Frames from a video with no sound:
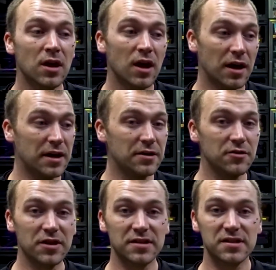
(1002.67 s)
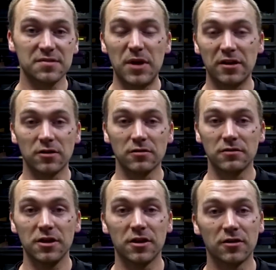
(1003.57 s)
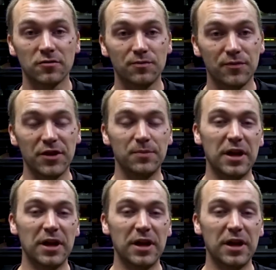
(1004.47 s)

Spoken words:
and you can smell, the